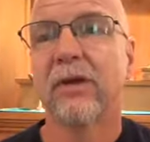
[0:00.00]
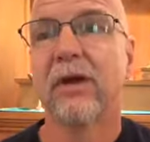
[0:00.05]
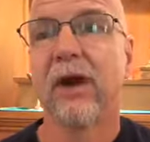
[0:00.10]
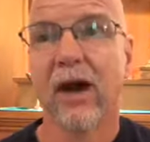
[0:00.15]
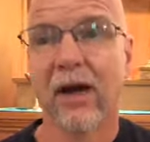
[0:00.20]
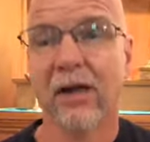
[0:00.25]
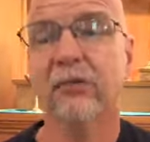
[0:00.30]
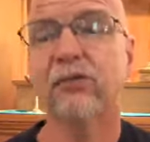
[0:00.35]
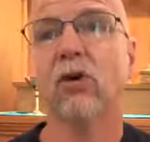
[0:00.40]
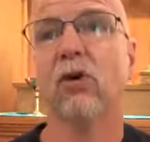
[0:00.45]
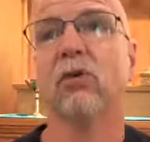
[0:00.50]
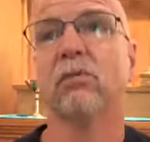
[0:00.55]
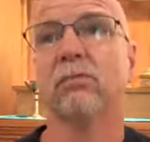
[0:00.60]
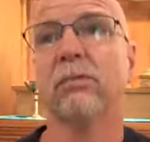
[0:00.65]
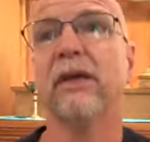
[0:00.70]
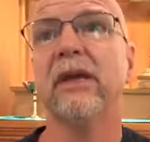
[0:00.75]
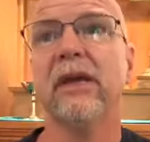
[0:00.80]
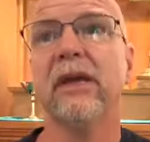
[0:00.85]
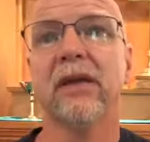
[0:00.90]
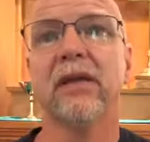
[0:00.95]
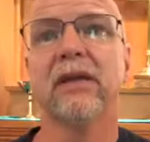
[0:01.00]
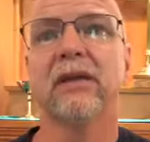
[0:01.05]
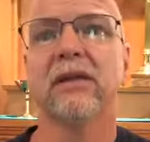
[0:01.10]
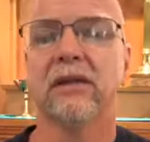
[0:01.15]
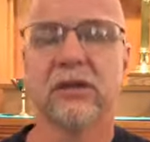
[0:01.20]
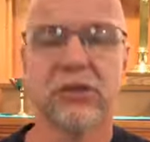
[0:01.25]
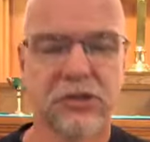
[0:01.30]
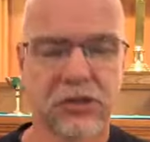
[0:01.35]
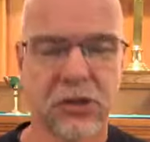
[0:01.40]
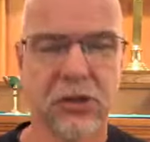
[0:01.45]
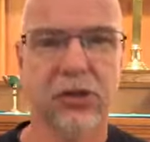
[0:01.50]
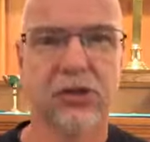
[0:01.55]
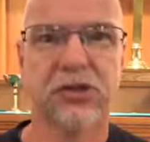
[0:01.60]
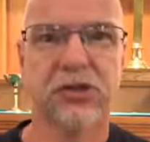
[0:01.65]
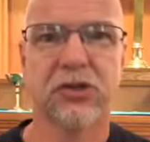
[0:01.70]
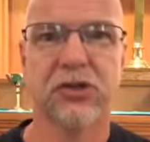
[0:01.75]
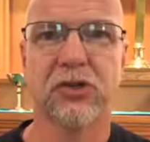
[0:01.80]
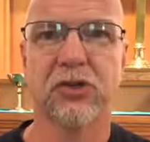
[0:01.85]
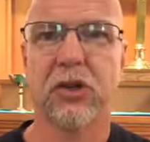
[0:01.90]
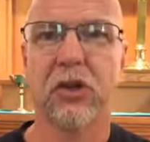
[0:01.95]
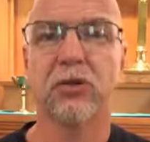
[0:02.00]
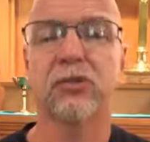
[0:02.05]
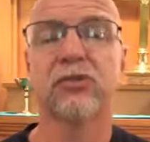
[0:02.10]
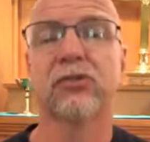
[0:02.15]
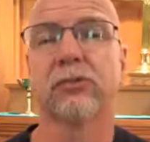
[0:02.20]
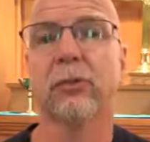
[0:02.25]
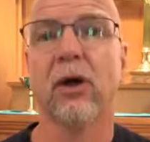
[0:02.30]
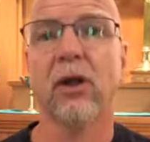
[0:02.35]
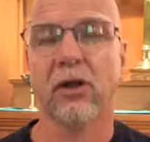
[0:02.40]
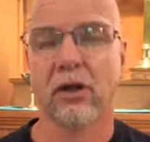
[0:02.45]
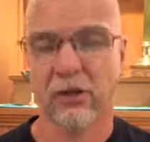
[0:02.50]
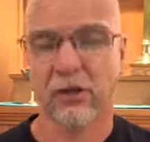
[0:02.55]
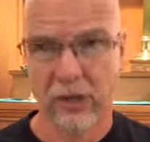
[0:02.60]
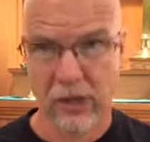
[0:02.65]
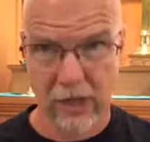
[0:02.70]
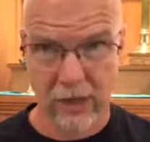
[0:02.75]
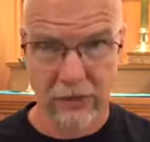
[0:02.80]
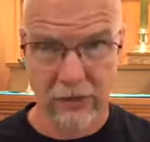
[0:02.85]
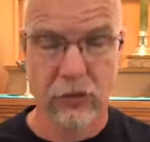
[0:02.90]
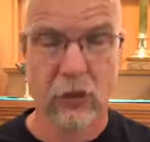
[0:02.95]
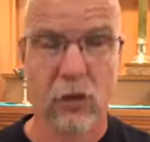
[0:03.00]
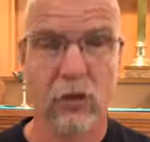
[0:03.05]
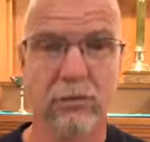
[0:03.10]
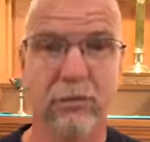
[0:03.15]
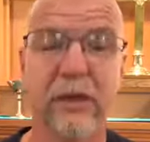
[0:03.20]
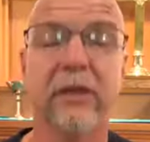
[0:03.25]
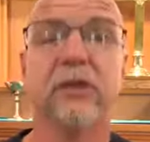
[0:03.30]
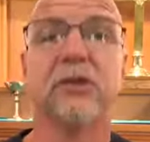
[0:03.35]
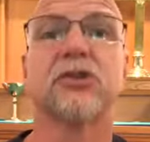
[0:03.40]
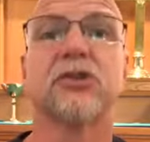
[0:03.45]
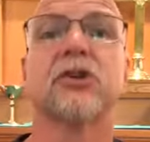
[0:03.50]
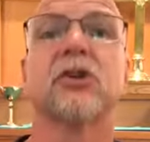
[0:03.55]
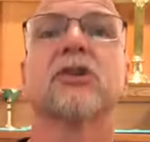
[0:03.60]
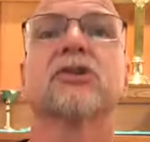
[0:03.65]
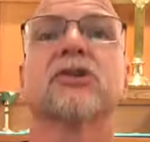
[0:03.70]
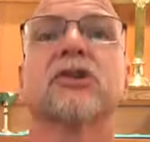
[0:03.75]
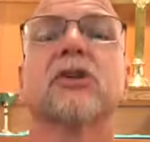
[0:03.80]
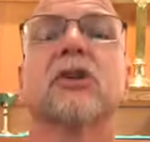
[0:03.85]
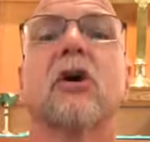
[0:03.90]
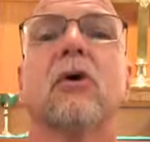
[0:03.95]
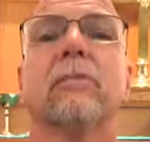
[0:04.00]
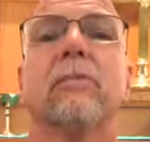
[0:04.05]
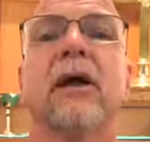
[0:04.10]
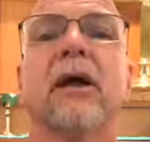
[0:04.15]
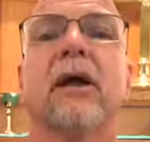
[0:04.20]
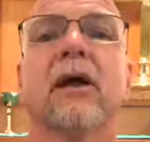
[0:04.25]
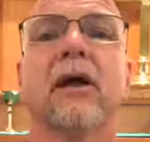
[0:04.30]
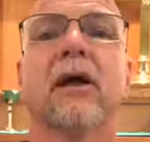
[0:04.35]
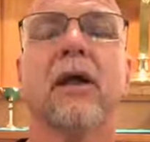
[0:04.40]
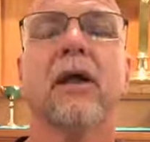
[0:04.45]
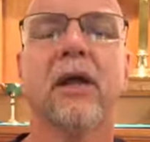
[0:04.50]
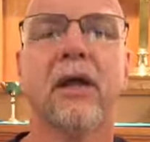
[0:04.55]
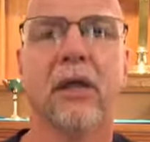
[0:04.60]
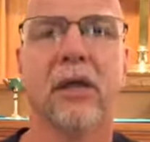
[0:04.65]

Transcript: God told me the church should go smaller. God told me the church should go bigger.